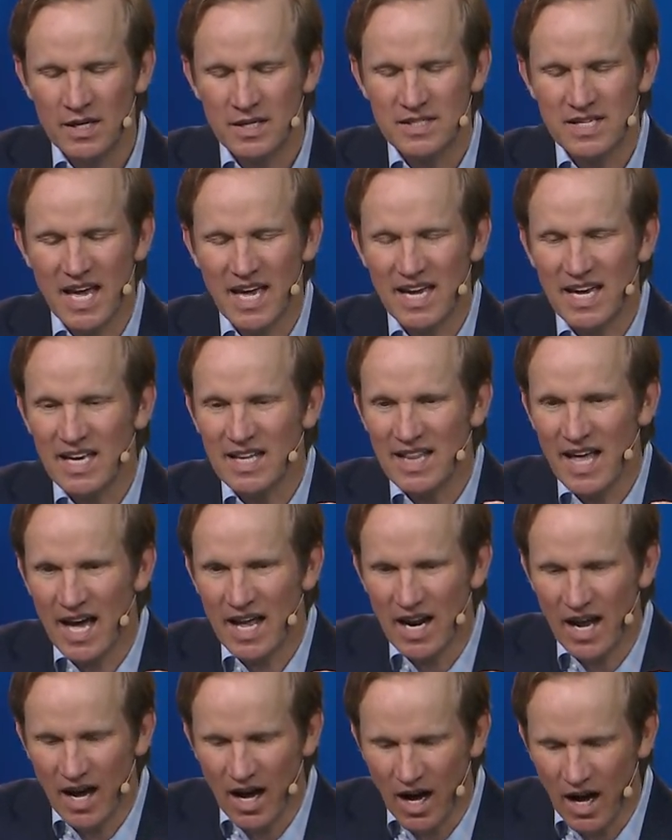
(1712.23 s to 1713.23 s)
taking
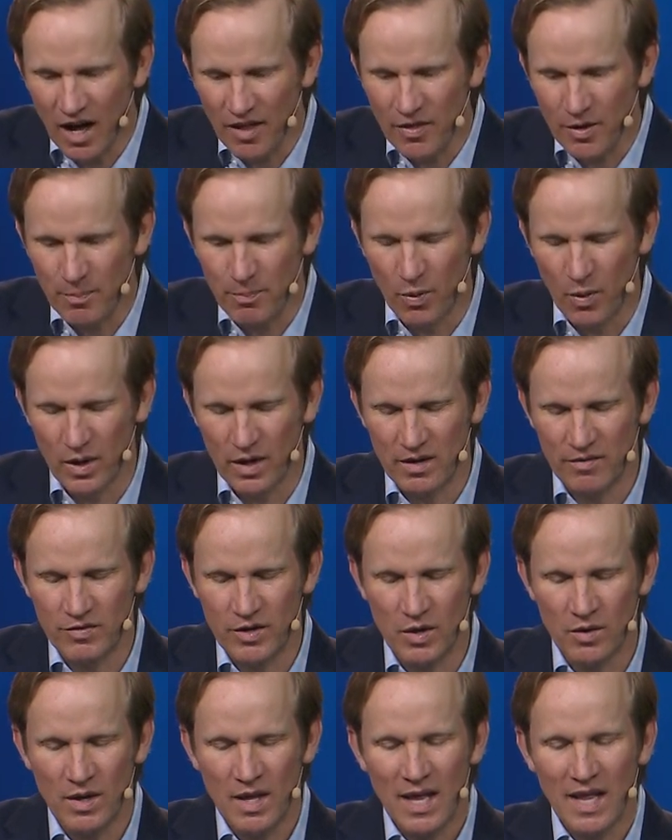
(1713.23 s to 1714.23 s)
that other point of
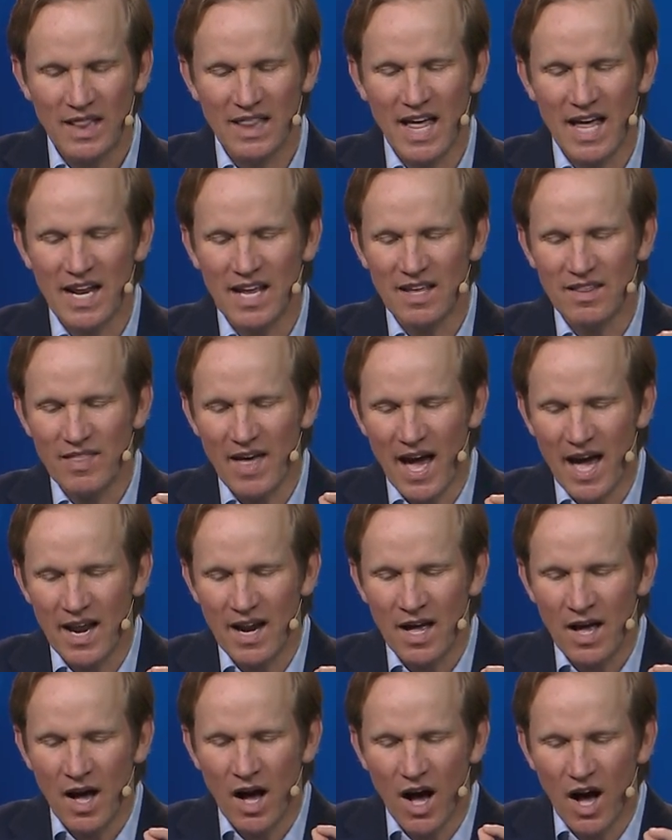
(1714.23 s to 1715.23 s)
view, letting
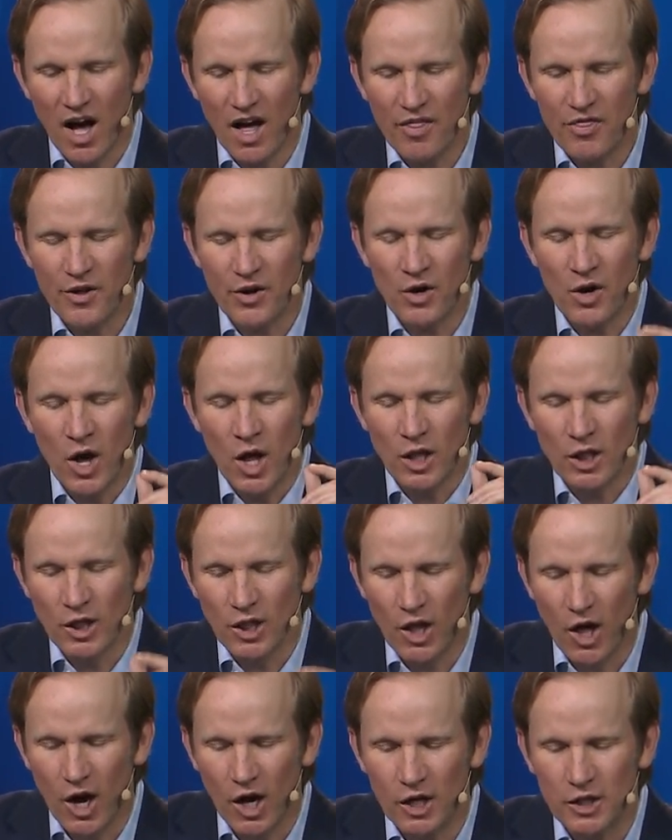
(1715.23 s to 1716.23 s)
that other
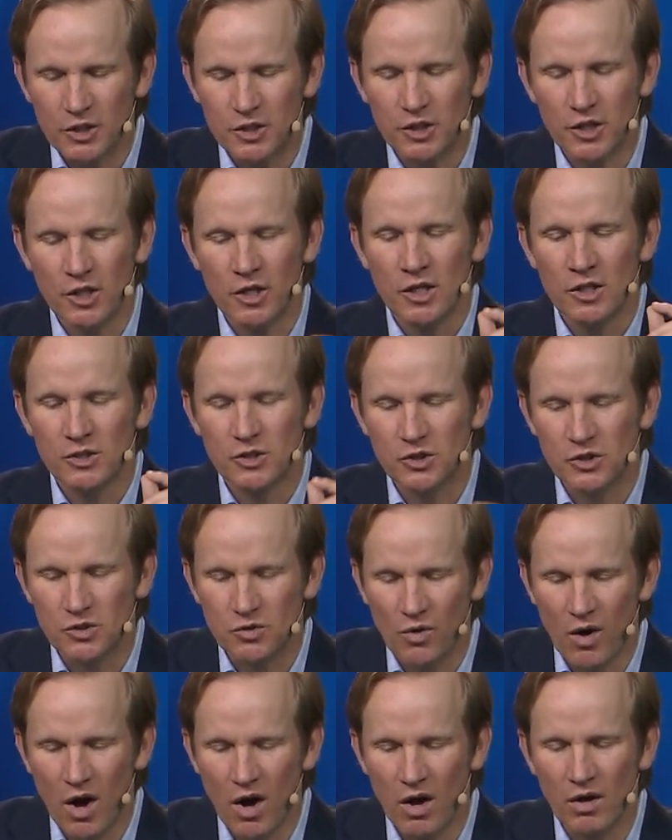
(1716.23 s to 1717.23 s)
larger,
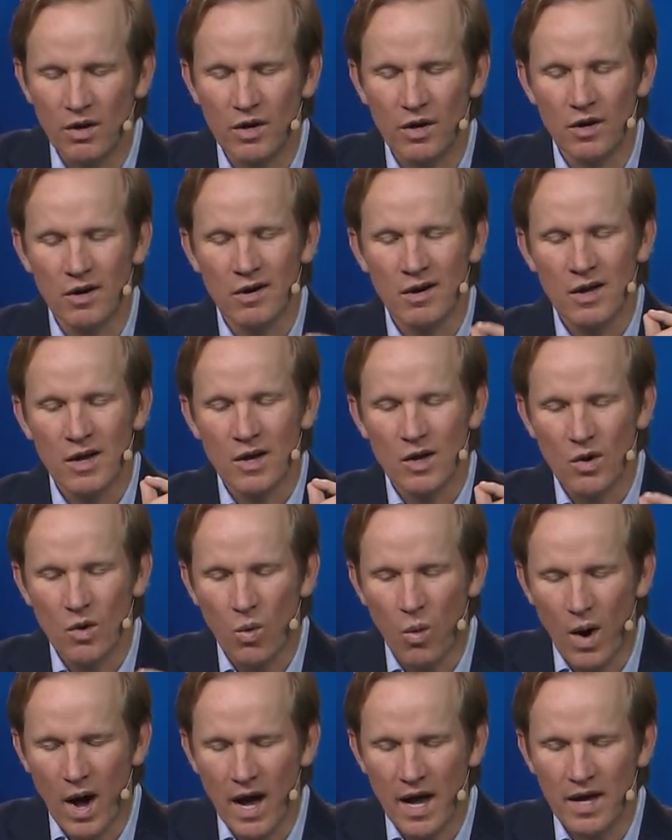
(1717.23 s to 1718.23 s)
stronger,
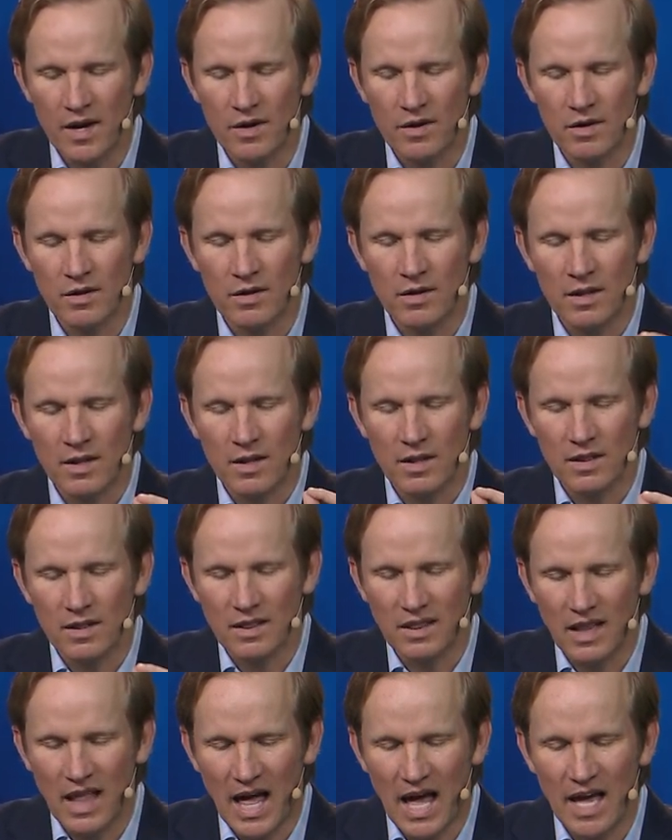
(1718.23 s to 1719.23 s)
quieter
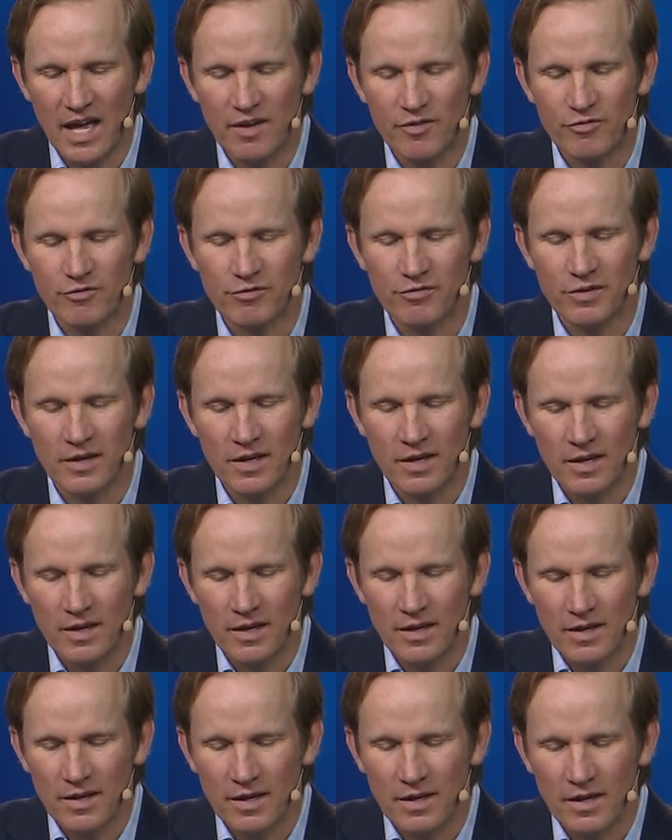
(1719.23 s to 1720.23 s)
life
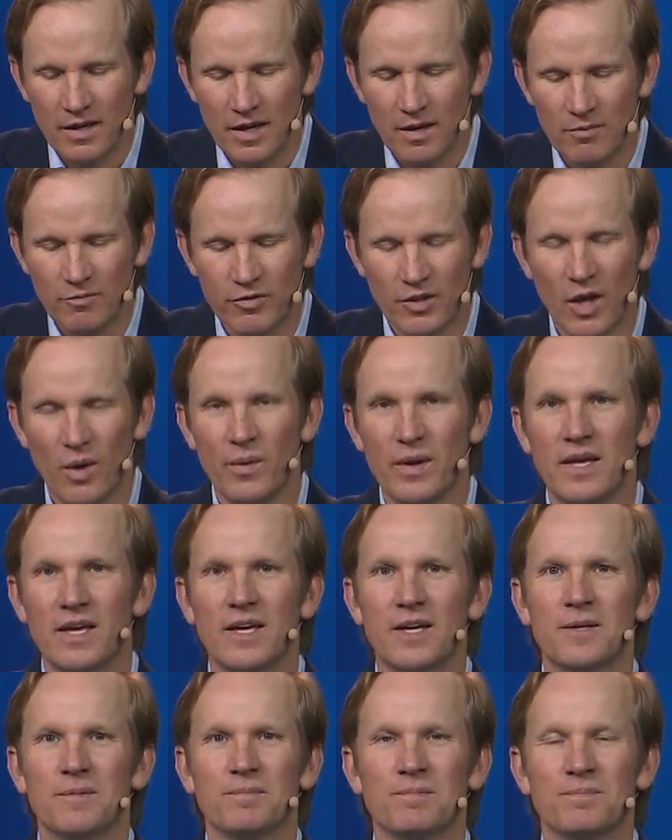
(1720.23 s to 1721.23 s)
come flowing
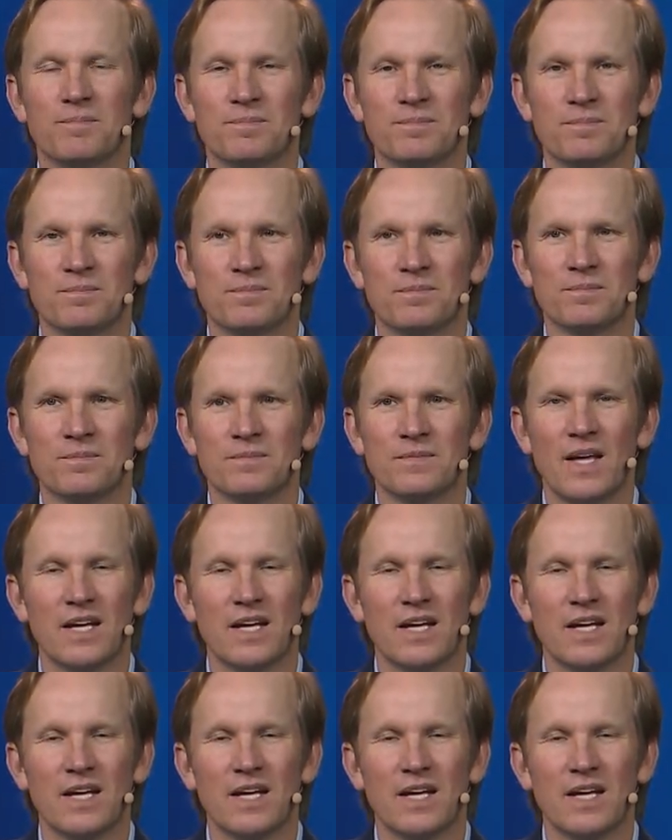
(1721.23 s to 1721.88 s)
in.